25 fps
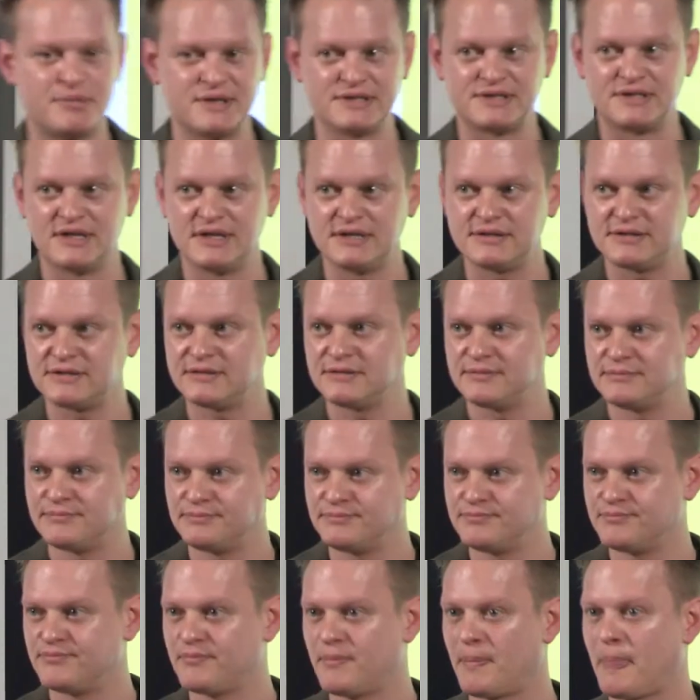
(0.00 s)
a business.
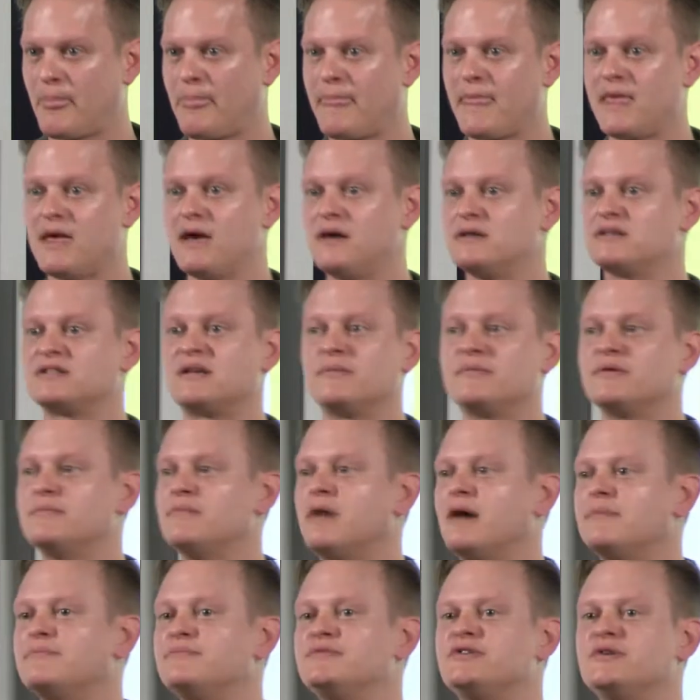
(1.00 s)
Some of them
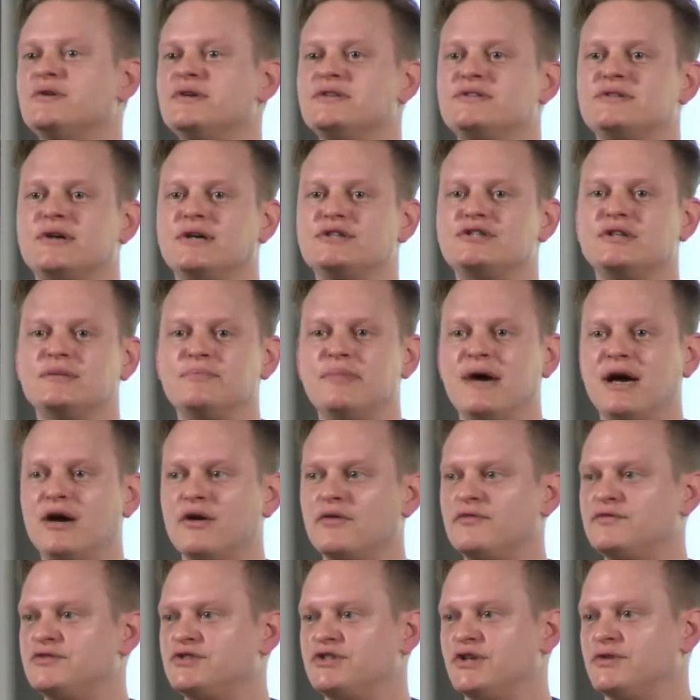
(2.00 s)
might do it to actually pay
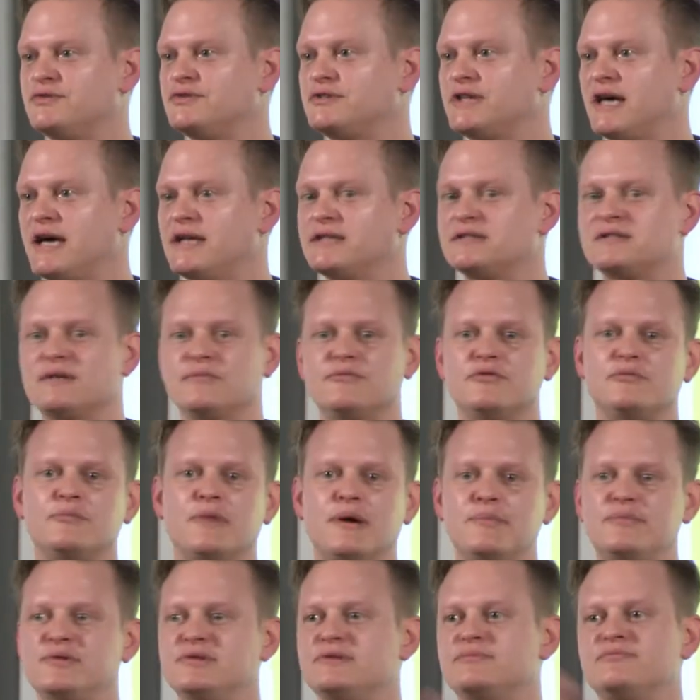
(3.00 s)
off student debt, some of them
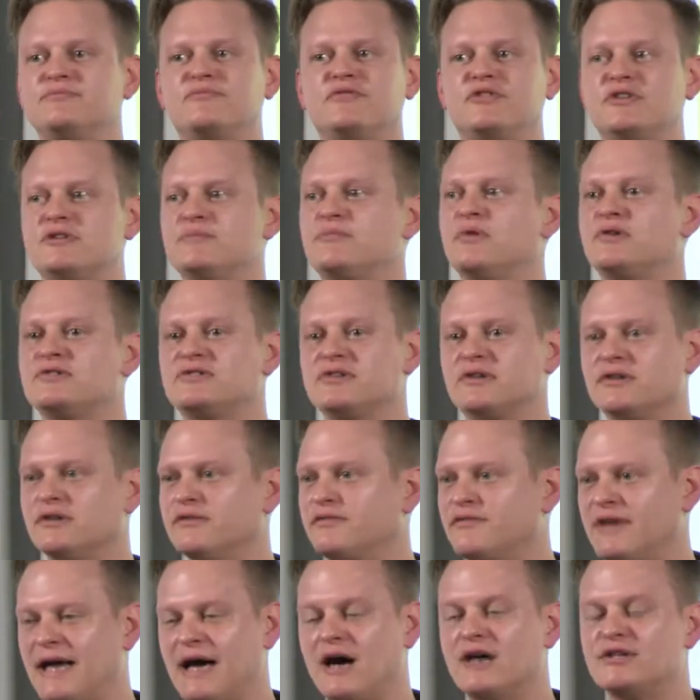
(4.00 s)
might put for a deposit on a
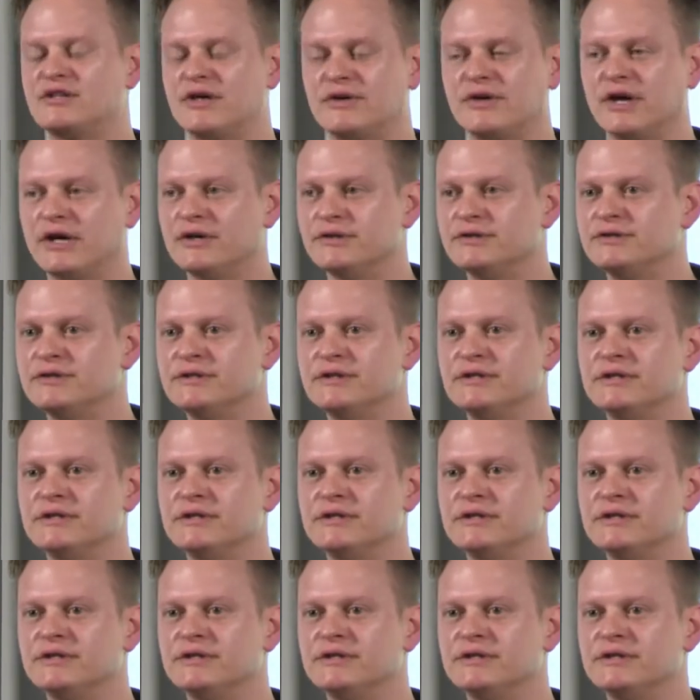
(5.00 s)
flat, I don't know.